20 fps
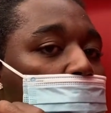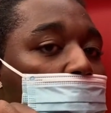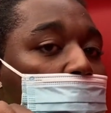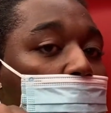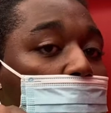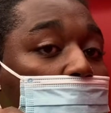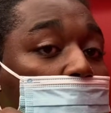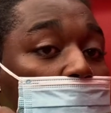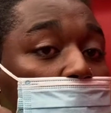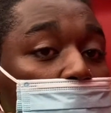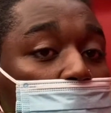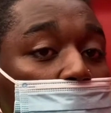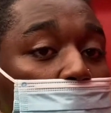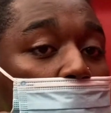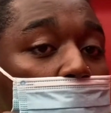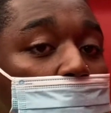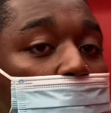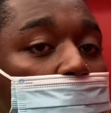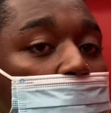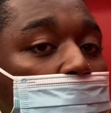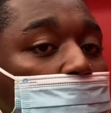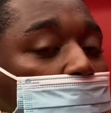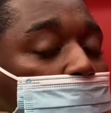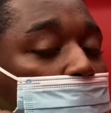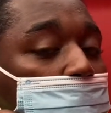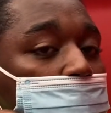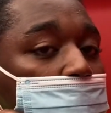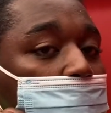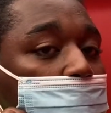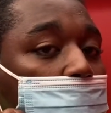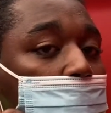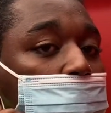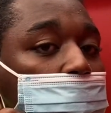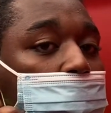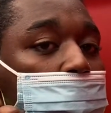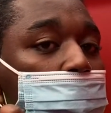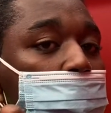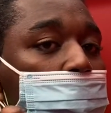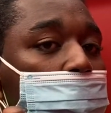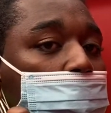Hey, I know a female
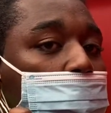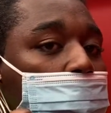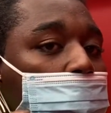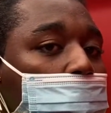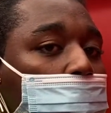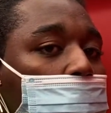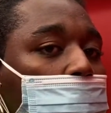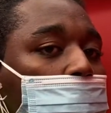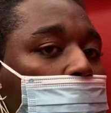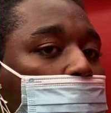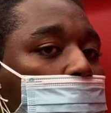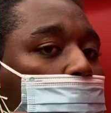watching this that know how to do